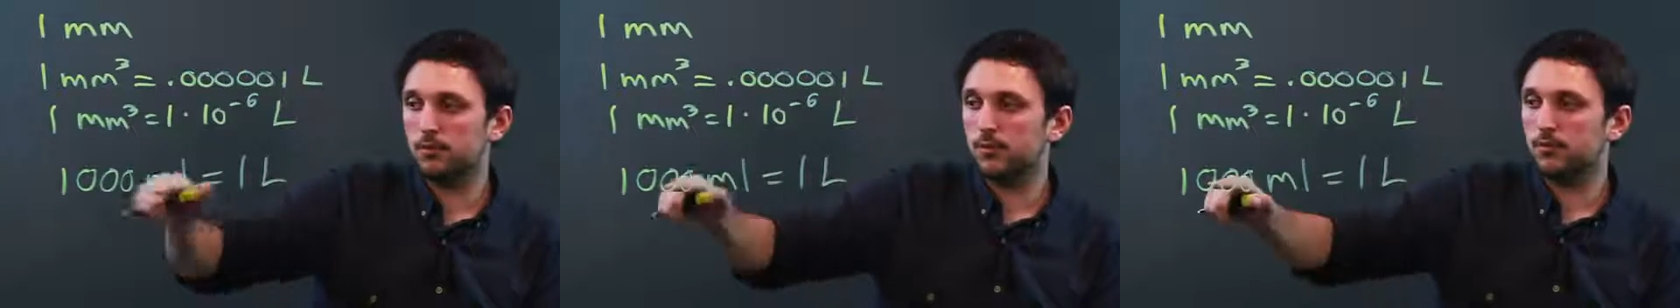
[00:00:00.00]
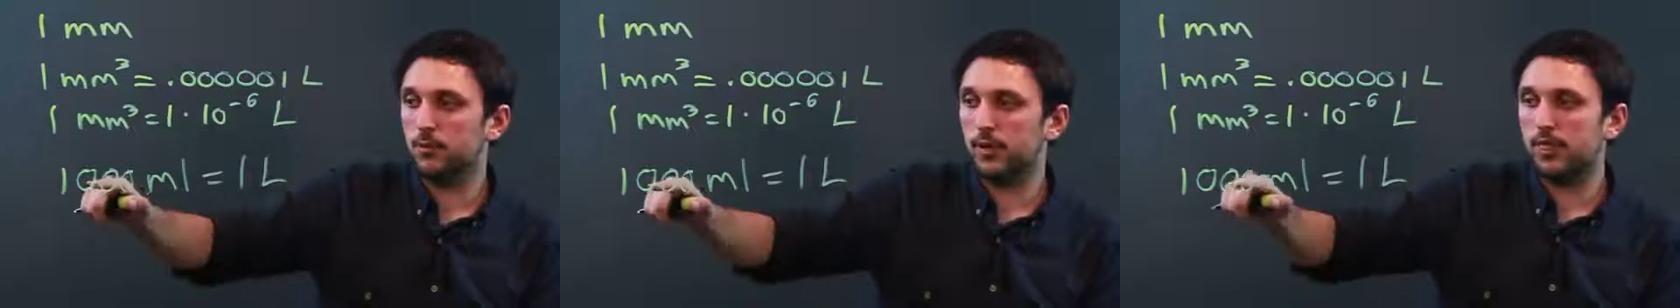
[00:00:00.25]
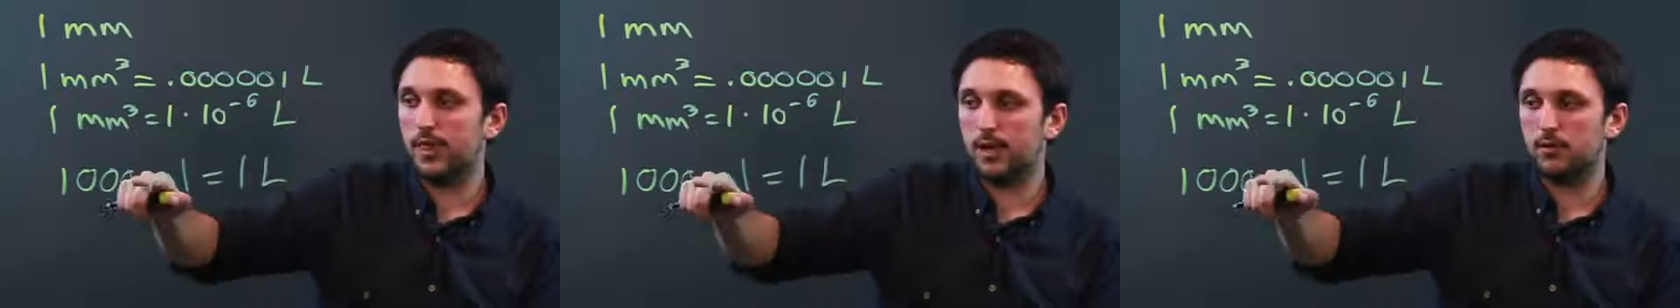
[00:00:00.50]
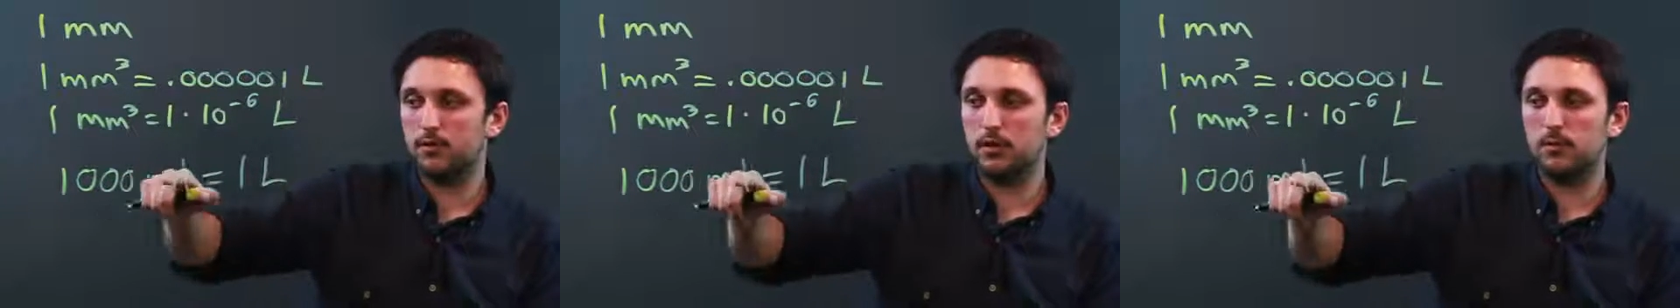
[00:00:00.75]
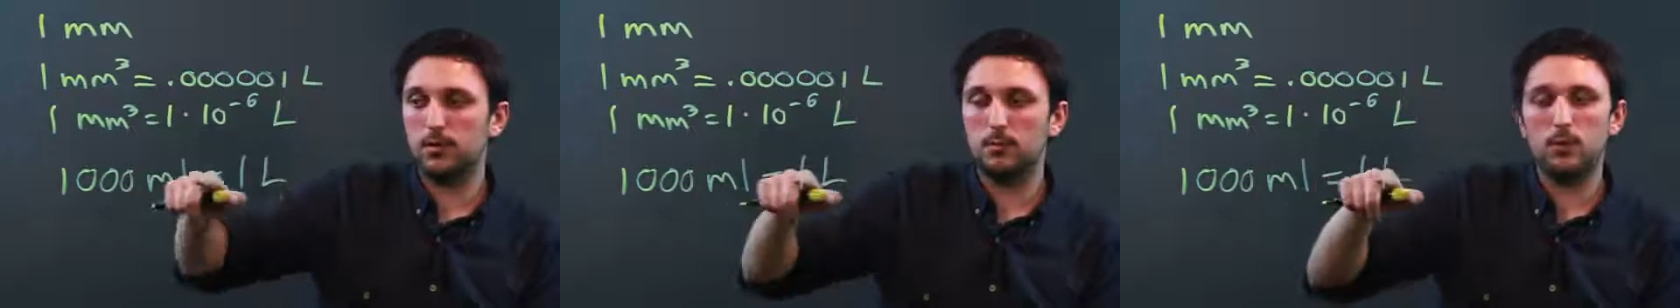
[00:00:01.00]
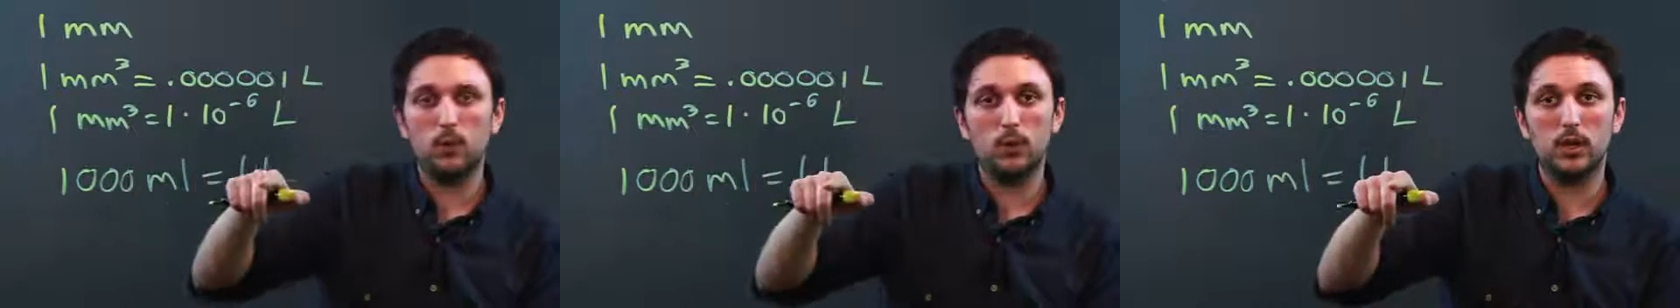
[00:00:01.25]
so a thousand of them
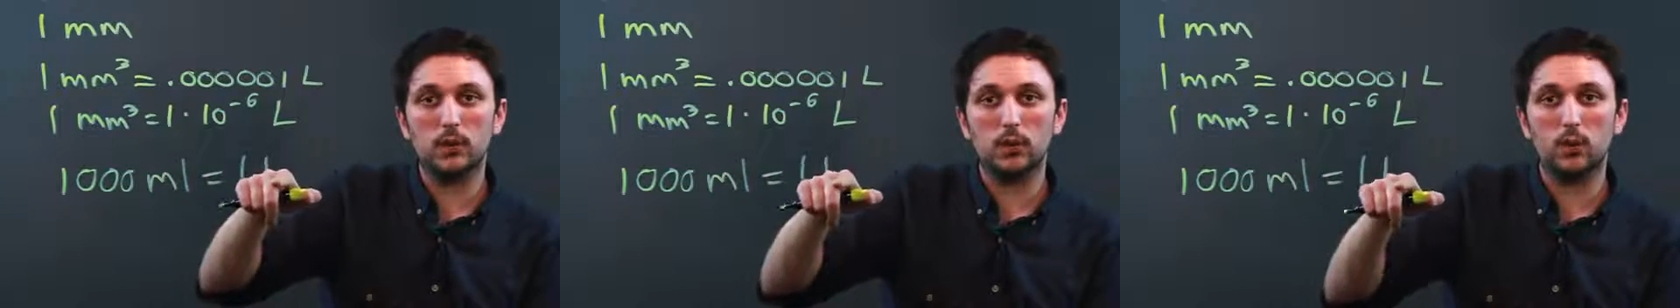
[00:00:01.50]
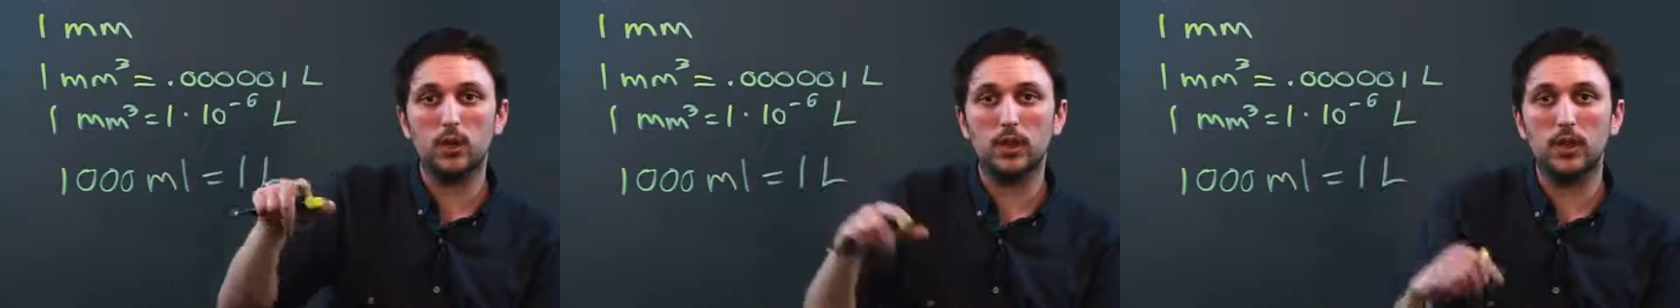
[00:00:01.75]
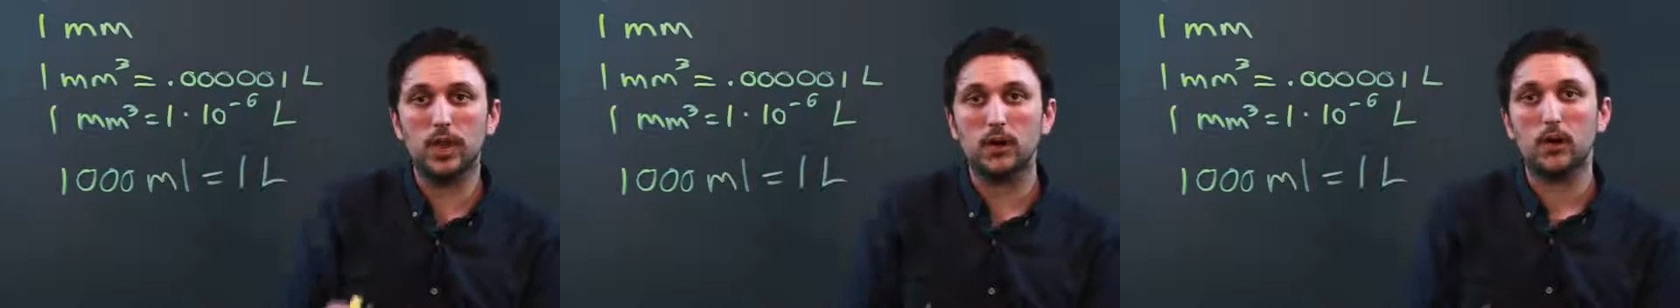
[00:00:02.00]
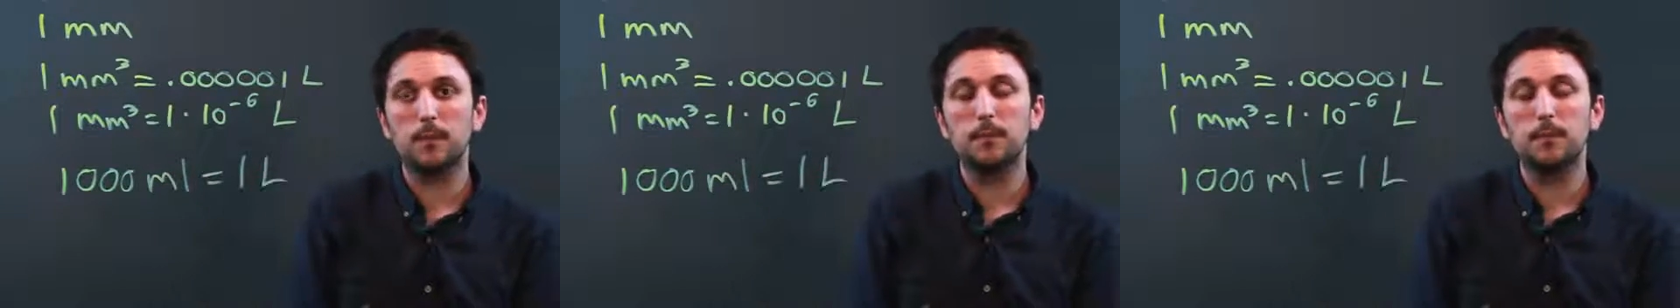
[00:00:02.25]
would equal one liter.